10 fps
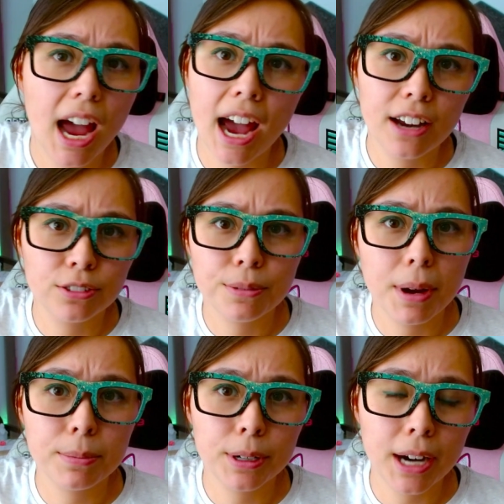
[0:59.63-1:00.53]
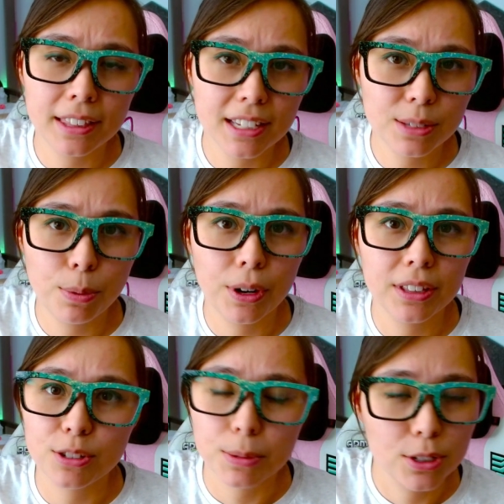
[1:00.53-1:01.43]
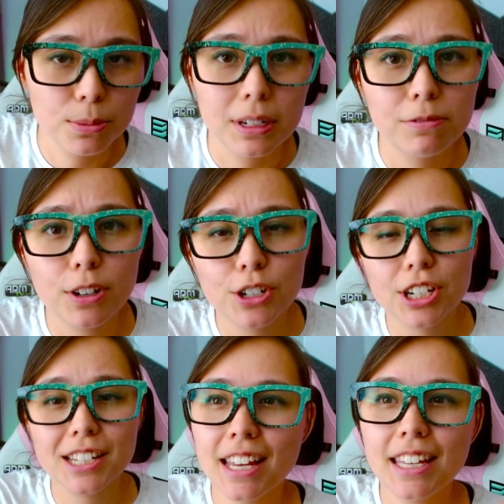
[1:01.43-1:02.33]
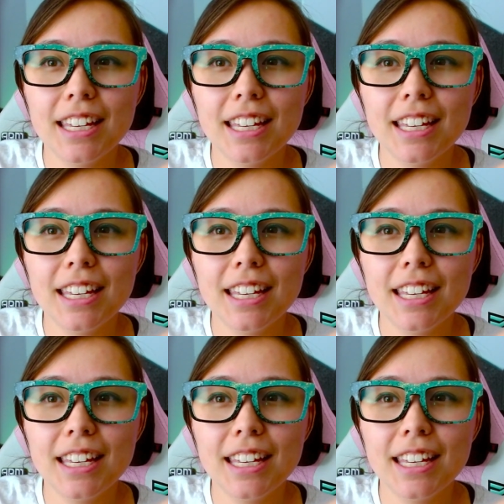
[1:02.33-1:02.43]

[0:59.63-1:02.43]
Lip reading: I don't remember at this point. There's been too many versions.